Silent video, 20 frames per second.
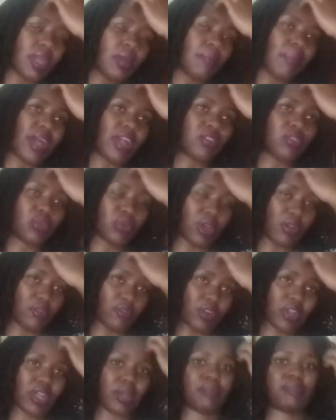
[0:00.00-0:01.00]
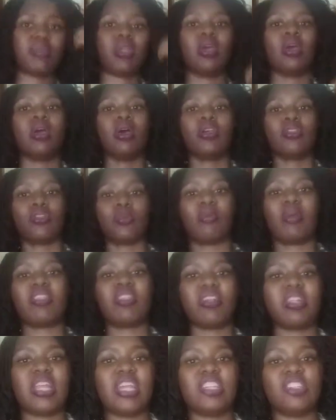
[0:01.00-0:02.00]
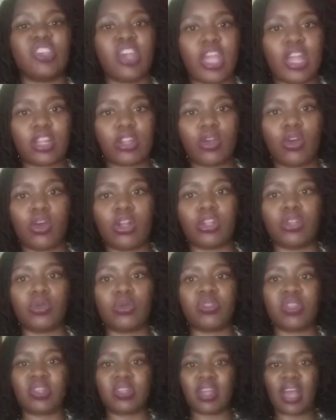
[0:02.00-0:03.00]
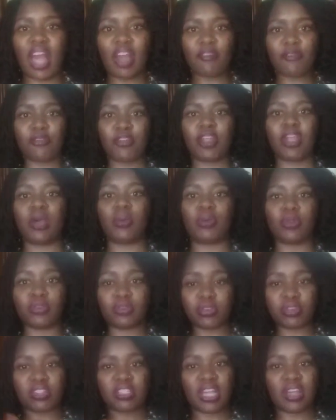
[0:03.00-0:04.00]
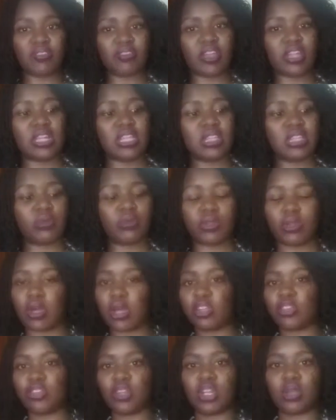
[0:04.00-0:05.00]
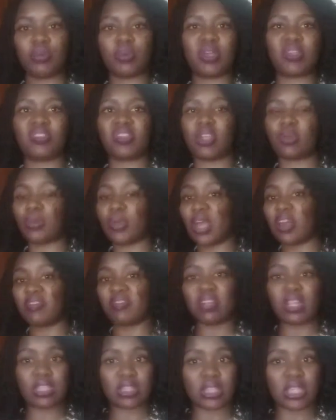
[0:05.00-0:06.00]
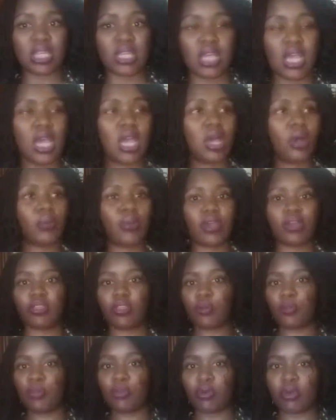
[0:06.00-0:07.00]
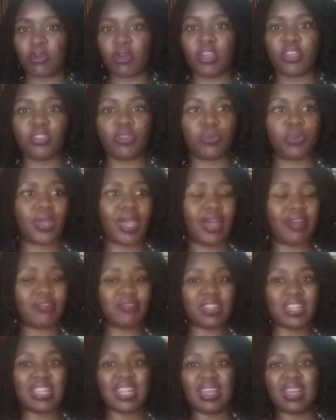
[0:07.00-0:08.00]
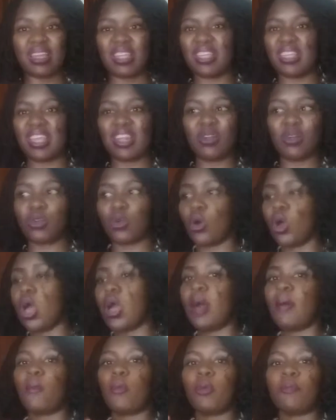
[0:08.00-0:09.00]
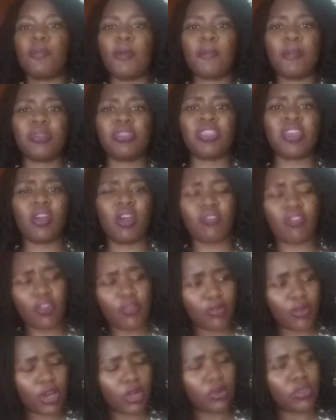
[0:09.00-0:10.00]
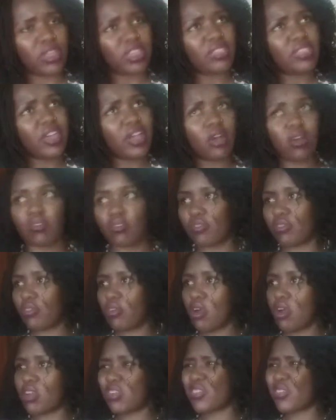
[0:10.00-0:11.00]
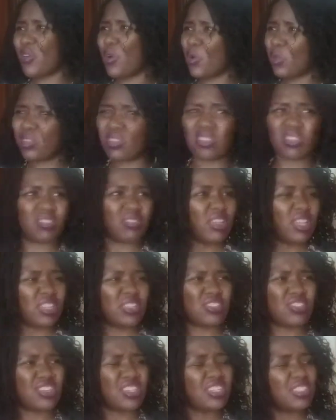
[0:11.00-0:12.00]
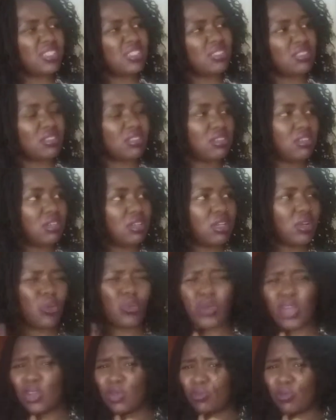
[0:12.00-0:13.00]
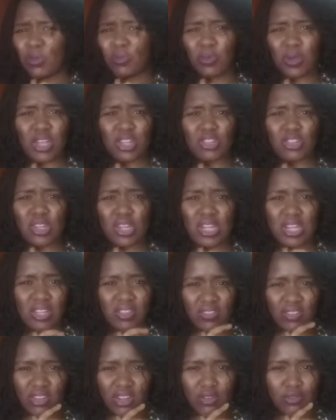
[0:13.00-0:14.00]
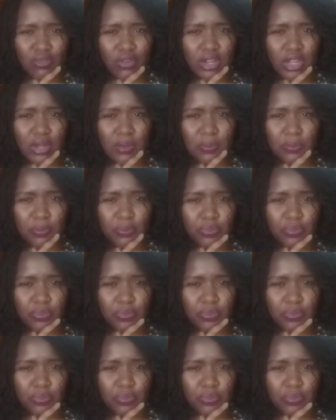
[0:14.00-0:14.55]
Back to Africa. So Mother Nature and God knows that Africa, we do not have anything. We are saying we have nothing. We are the poorest. We have, I don't know. When people think of Africa, do they think of rocks and trees? Where do people actually live in Africa?